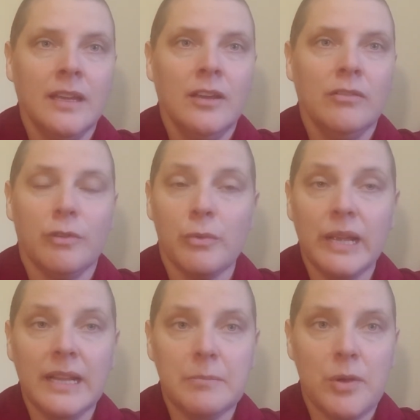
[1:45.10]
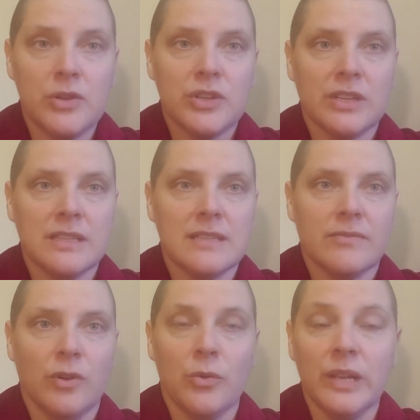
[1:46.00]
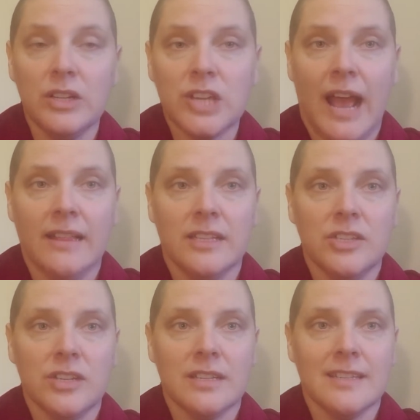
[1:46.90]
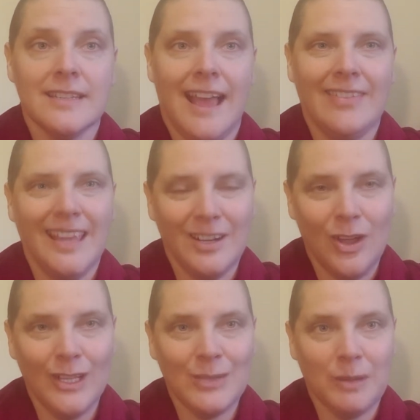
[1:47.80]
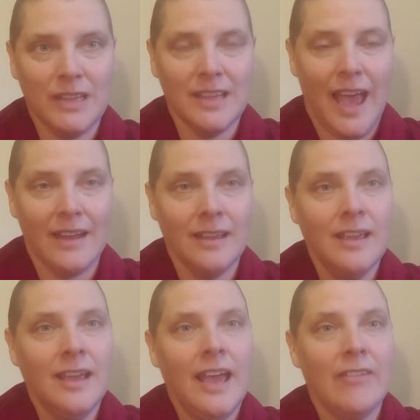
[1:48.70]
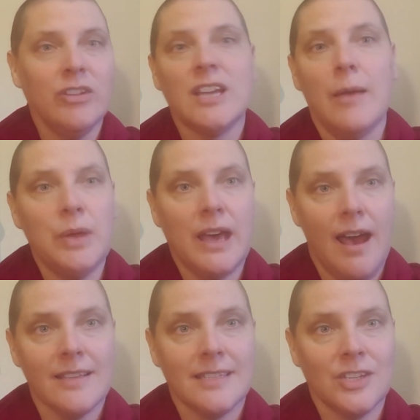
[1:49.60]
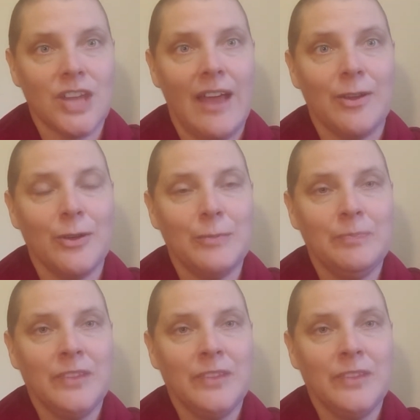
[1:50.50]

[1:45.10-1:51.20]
for real emotions, for real challenges, and the acknowledgement that every time we cast a shadow,